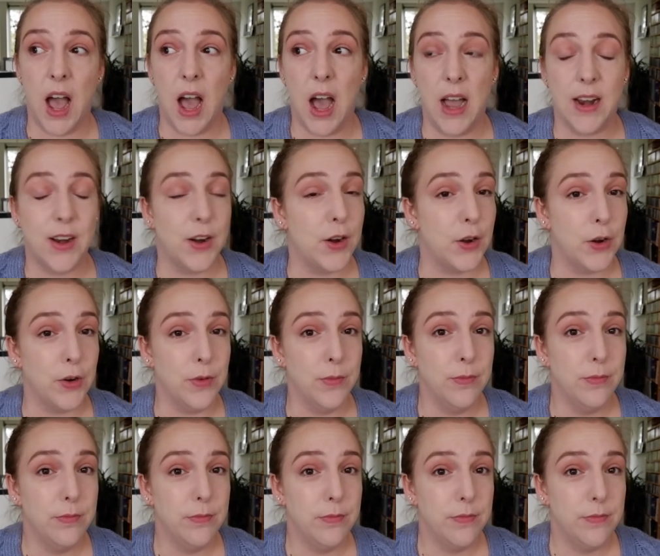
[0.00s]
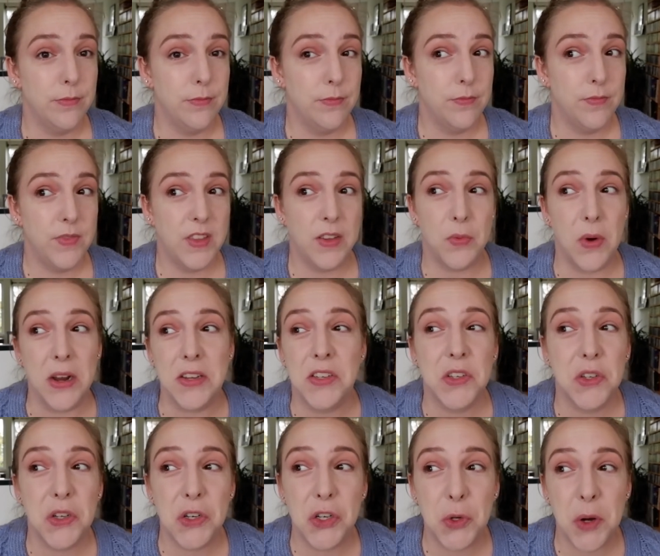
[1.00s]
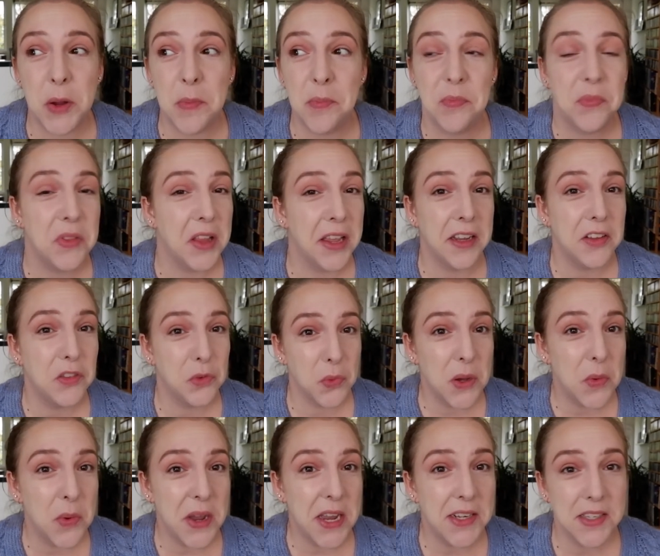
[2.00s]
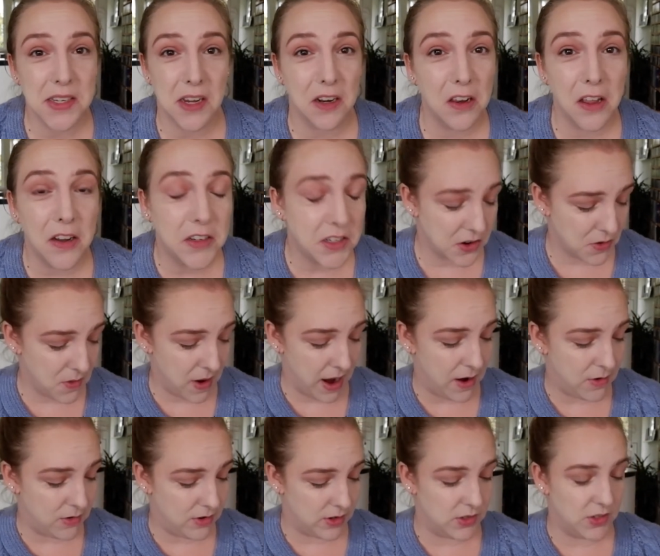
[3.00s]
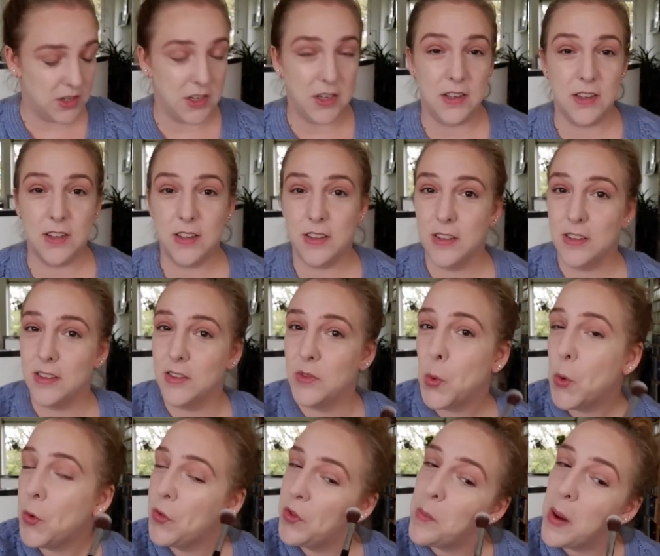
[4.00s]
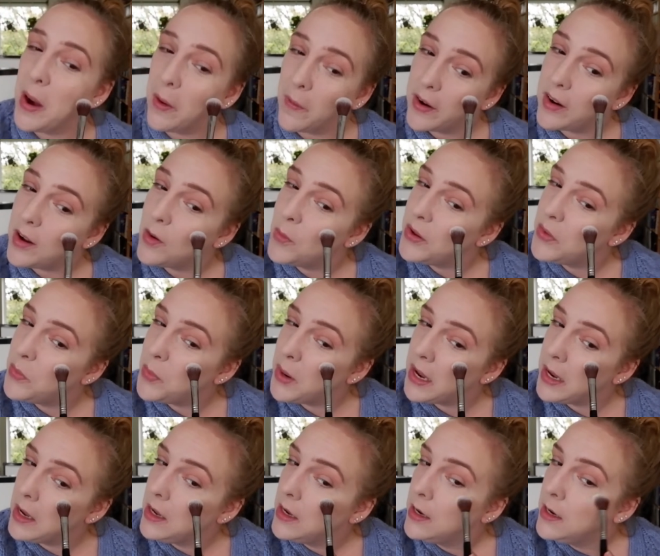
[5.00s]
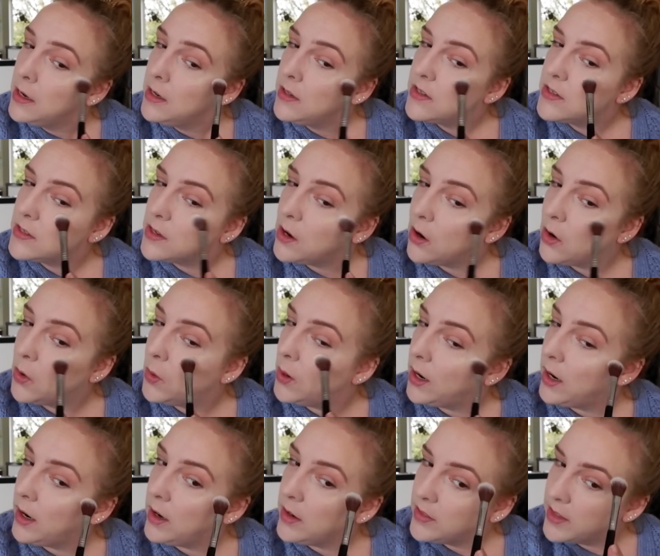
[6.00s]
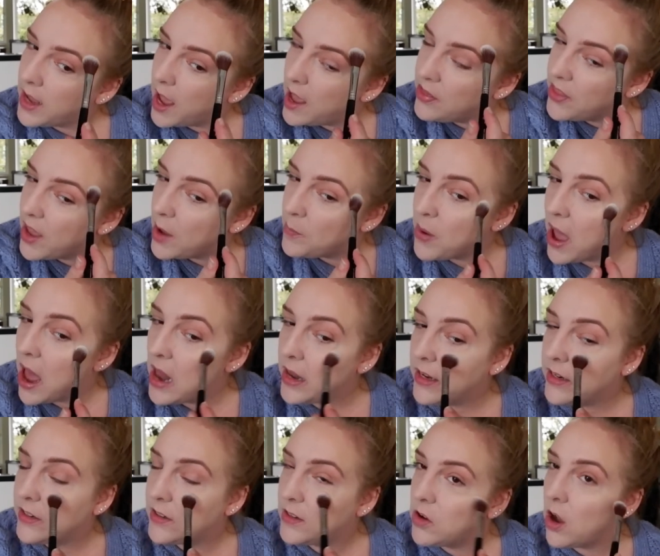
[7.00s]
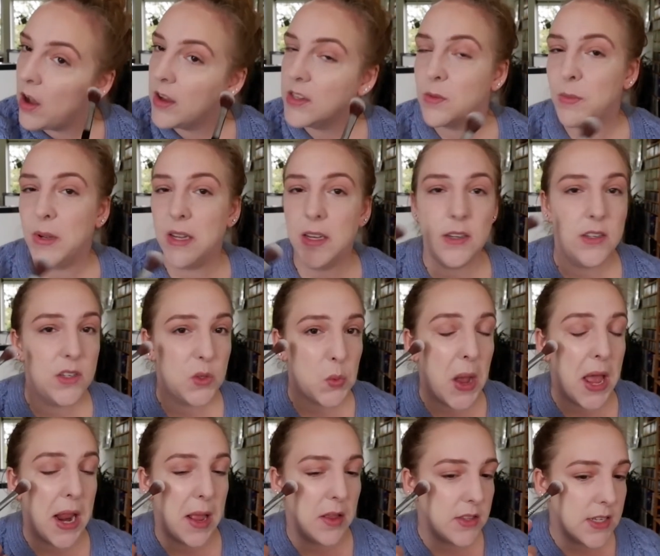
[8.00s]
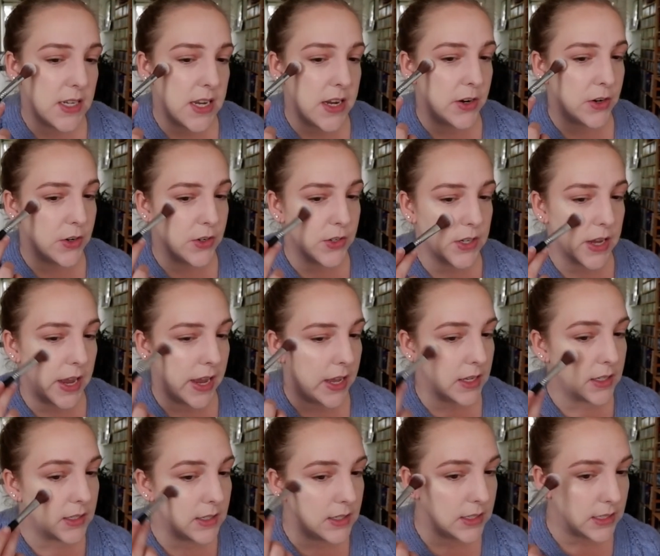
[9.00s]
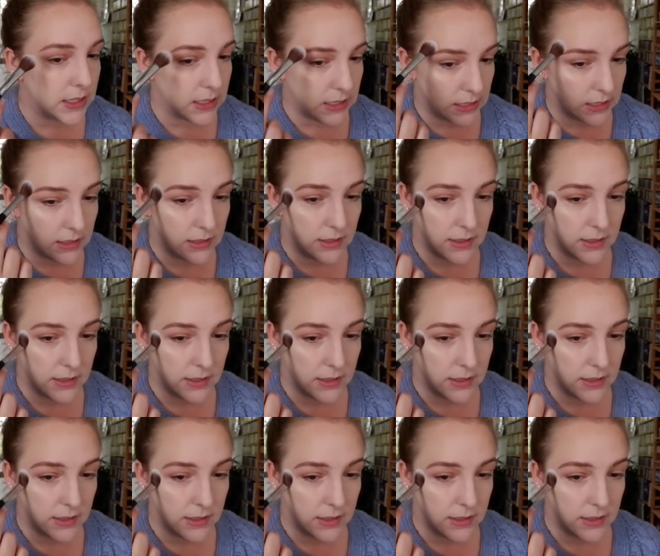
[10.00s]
I don't know, the rest of the trip, like three weeks. I lugged it around North America with me. So uh, that, that pellet cost me sweat and tears and uh,